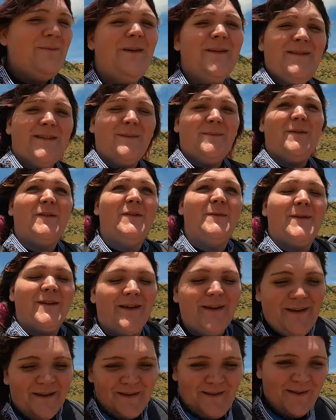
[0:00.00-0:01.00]
what's up
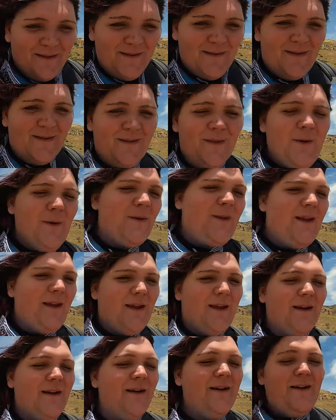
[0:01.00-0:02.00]
everybody, Z to the O T
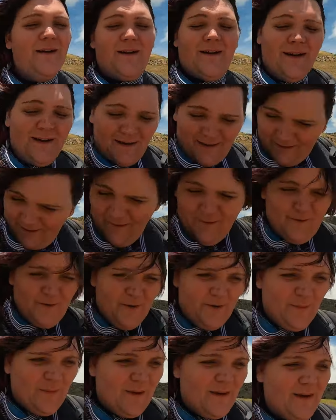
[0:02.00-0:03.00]
here. You
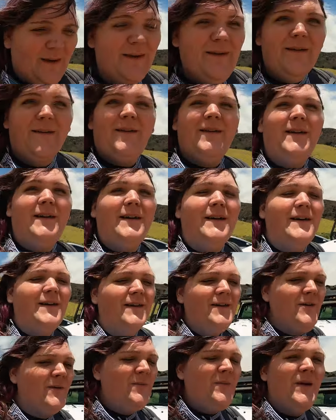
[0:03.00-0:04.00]
know me, I
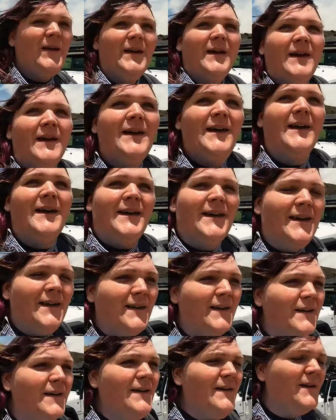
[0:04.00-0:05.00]
am
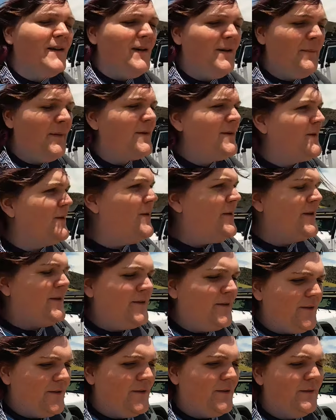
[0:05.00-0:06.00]
here about to go on a
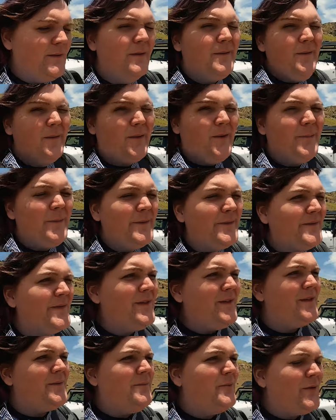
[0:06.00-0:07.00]
little, almost
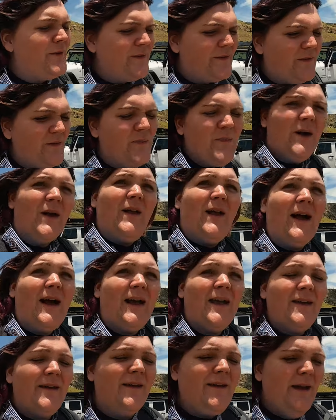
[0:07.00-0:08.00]
a zero point seven mile
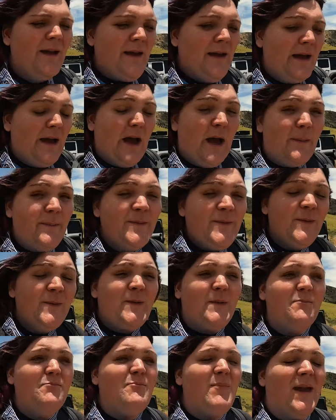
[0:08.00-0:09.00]
hike up to an
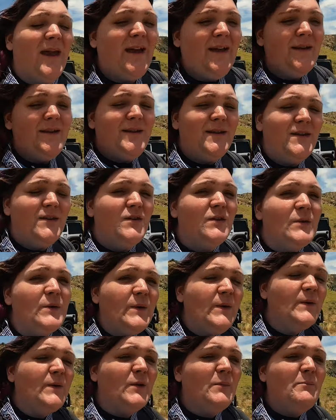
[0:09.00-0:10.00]
abandoned
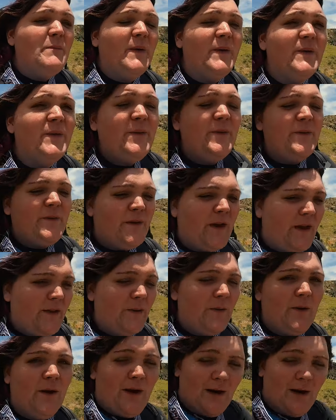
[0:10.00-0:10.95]
nuclear missile silo